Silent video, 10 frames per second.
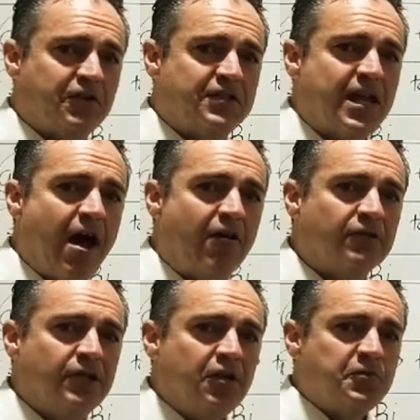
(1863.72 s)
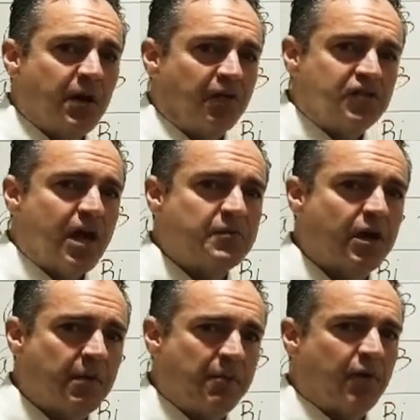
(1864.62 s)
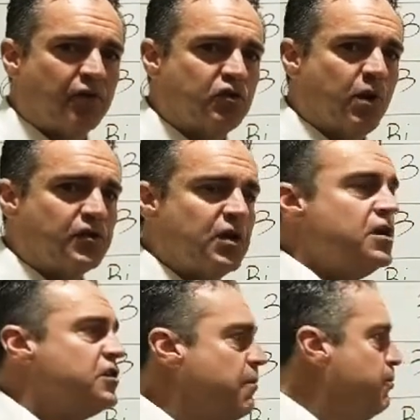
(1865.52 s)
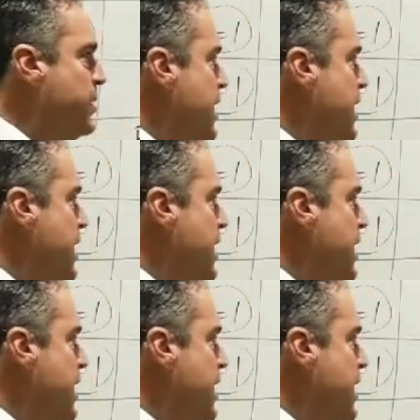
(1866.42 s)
out, spend all this time talking about perfect squares, to be